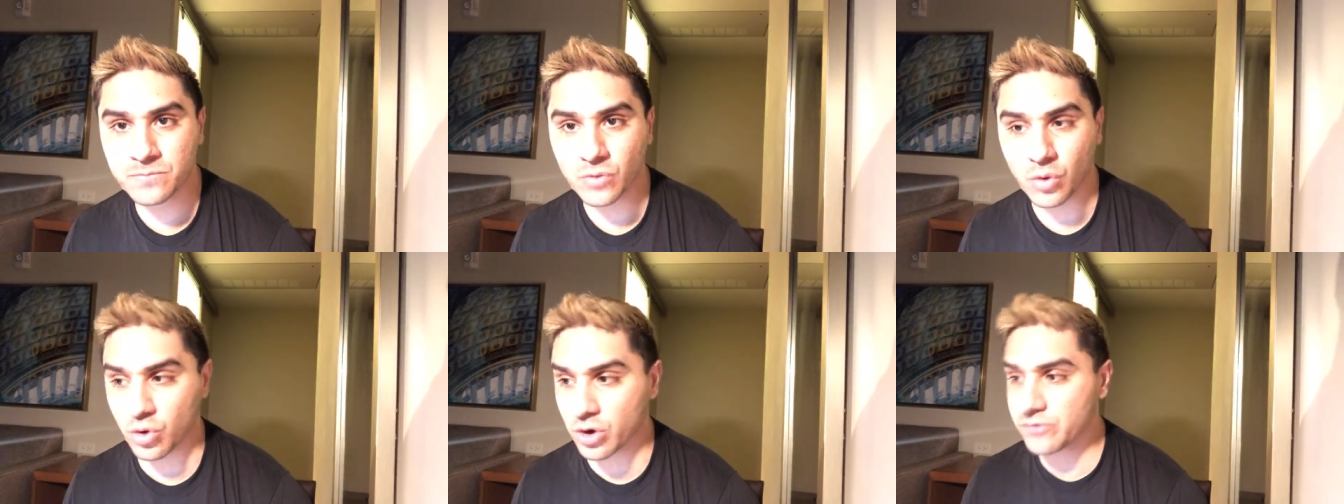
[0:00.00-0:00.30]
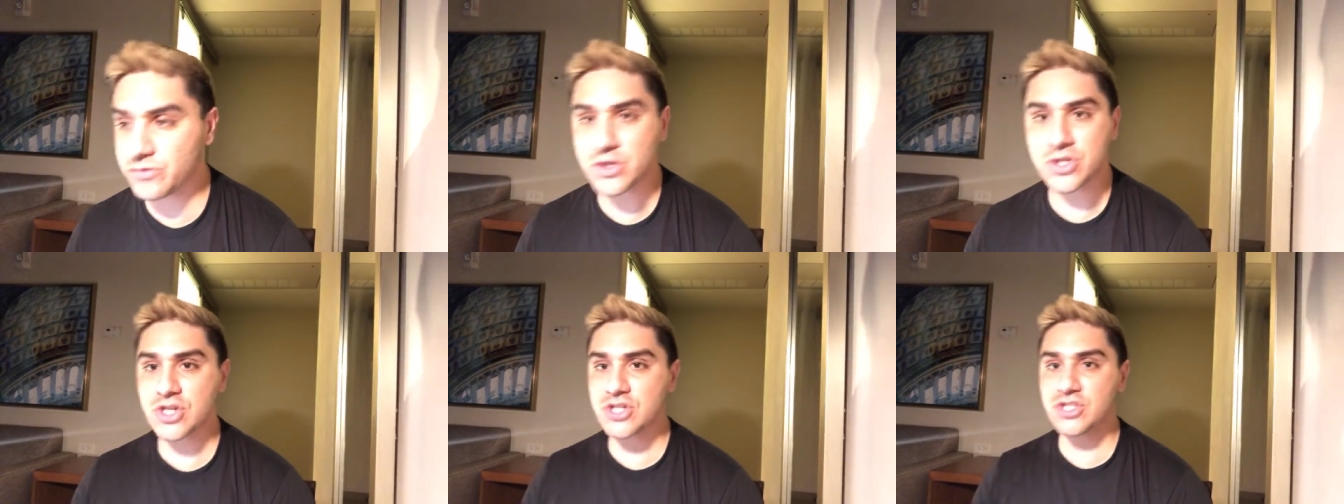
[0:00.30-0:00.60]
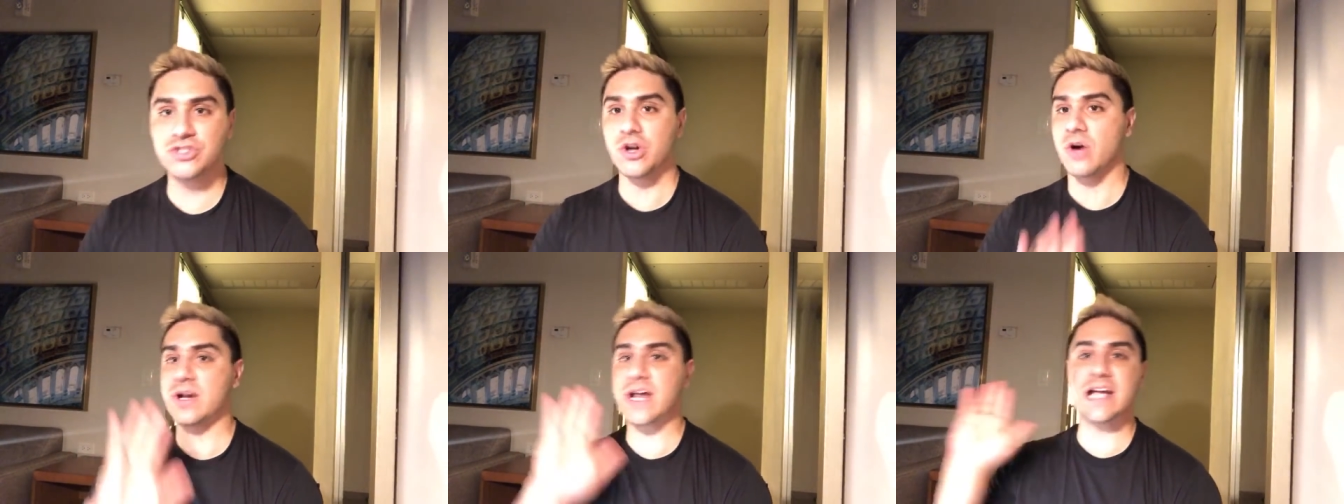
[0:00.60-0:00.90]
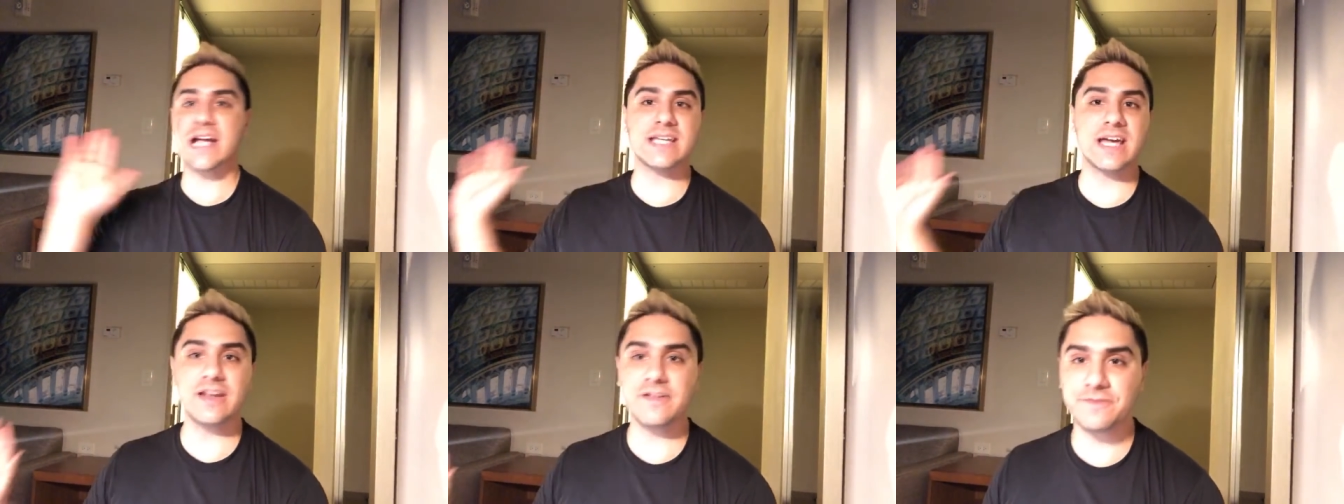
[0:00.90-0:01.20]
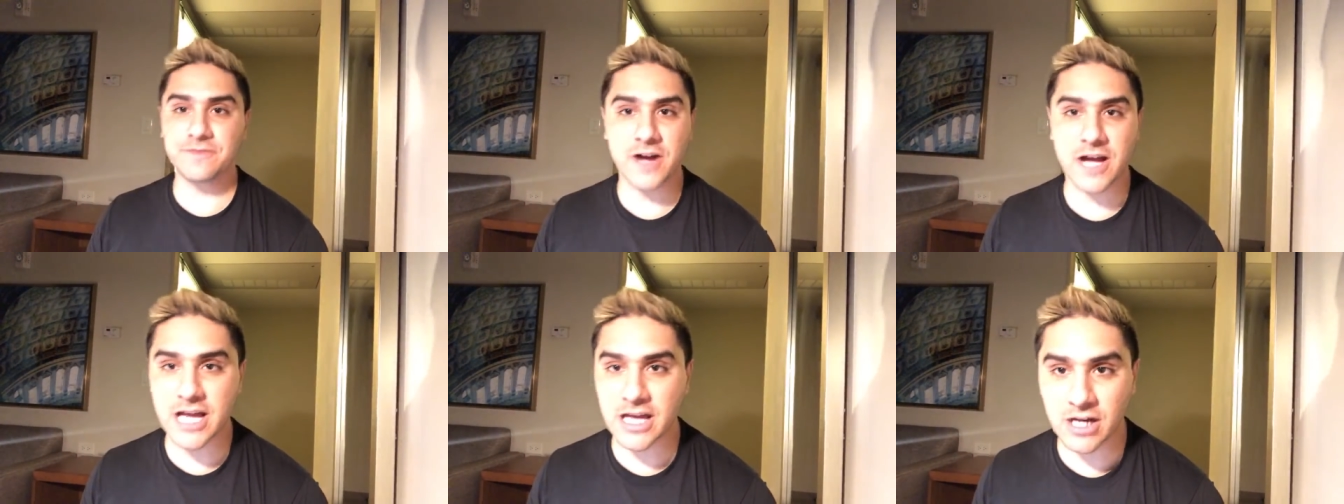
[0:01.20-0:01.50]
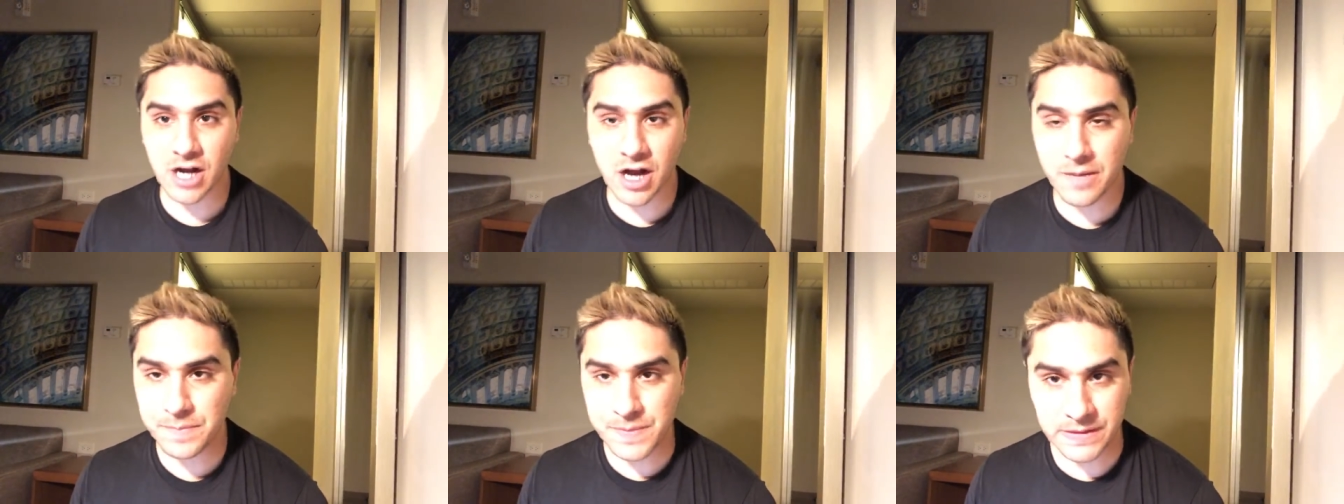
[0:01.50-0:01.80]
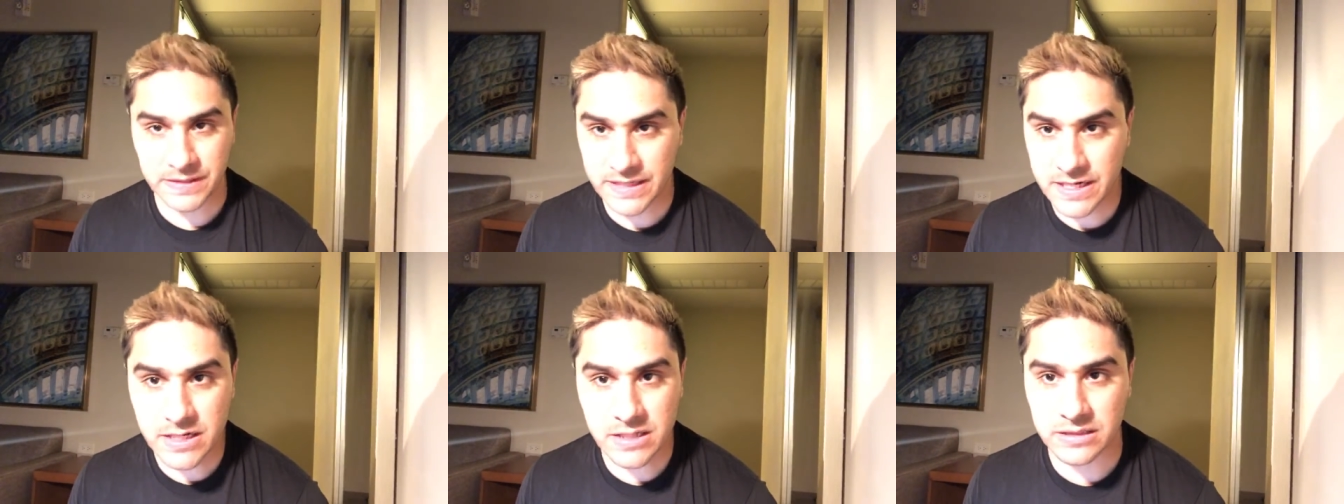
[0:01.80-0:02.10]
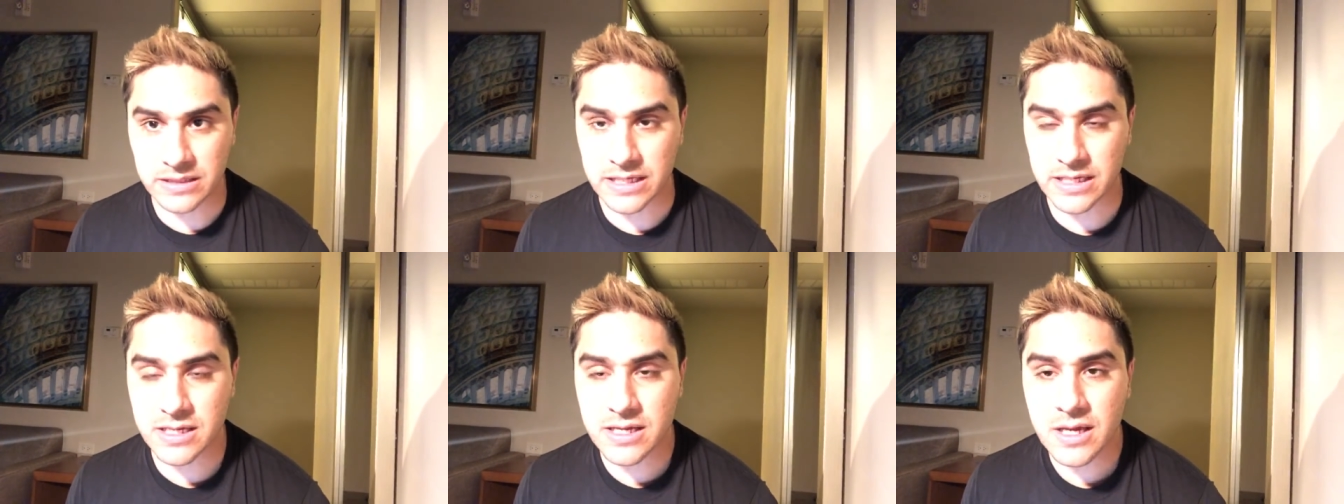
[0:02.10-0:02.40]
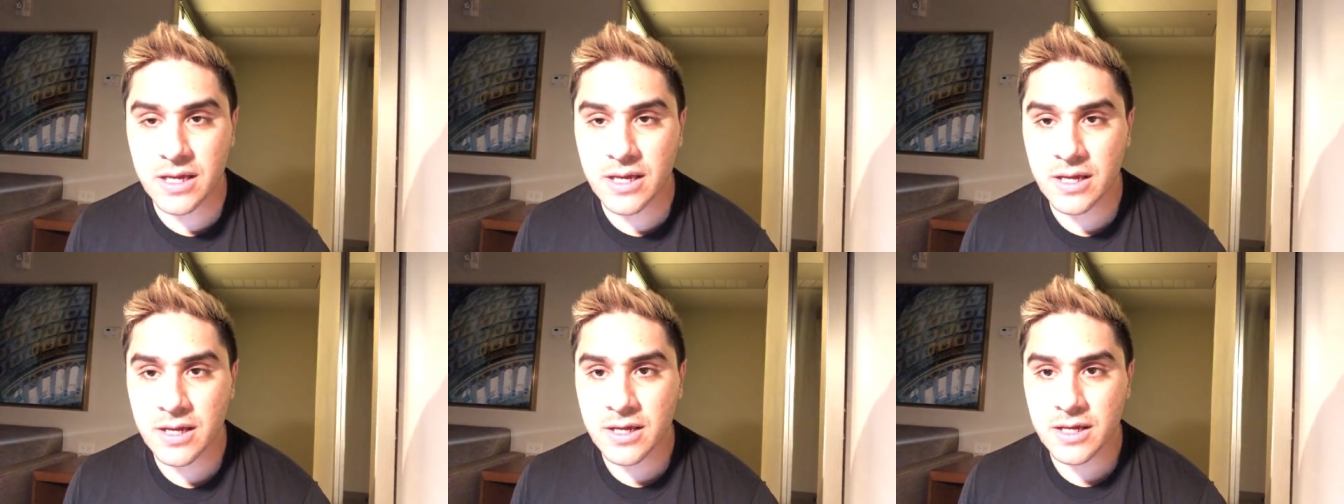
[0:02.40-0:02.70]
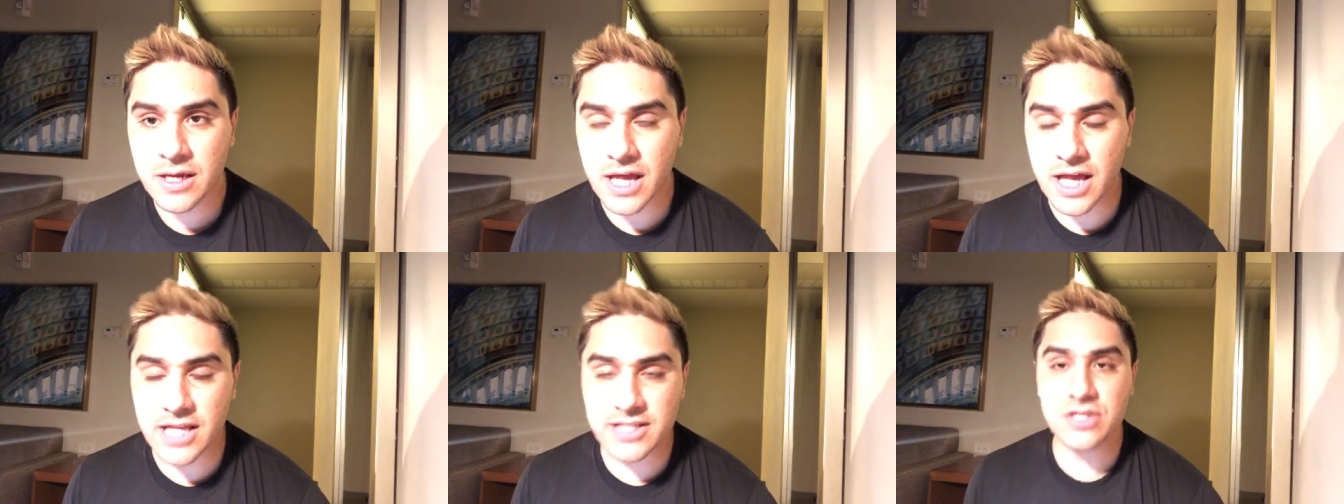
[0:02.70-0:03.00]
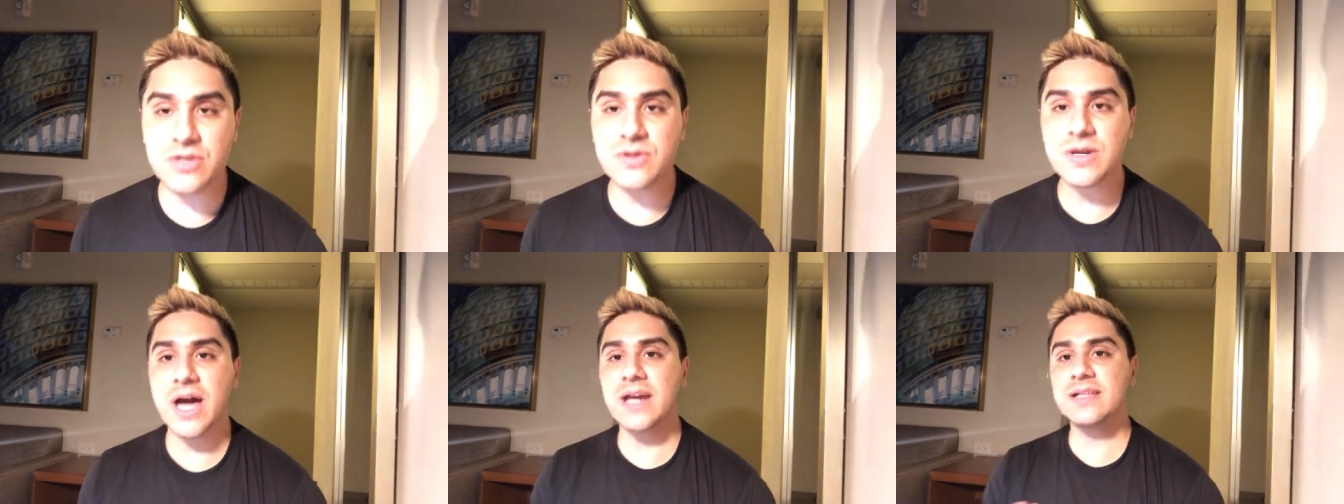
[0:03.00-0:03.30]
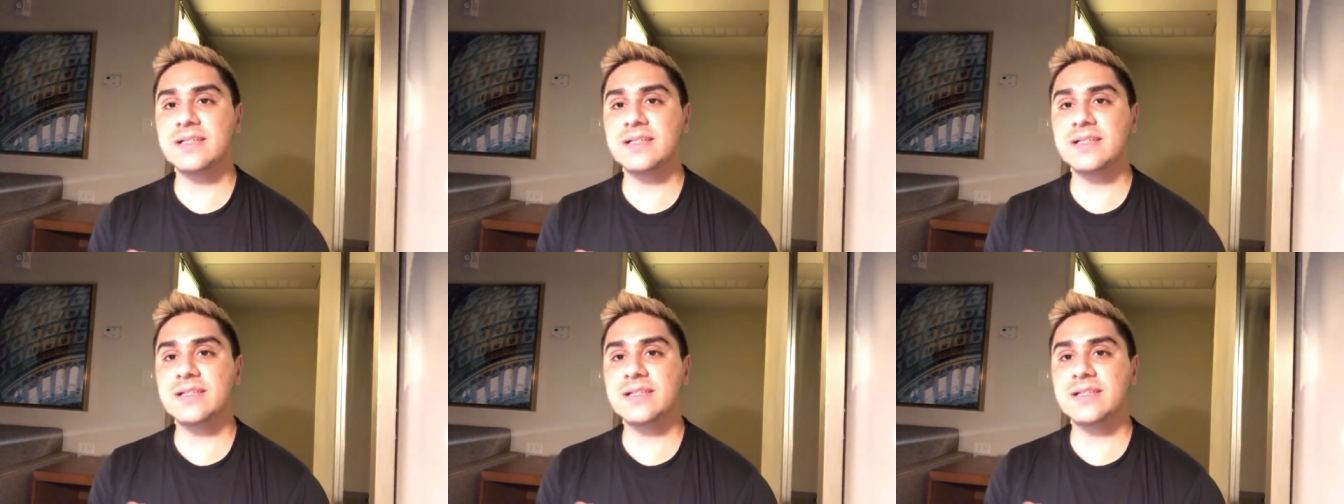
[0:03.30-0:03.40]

or if you just don't identify at all politically, as a United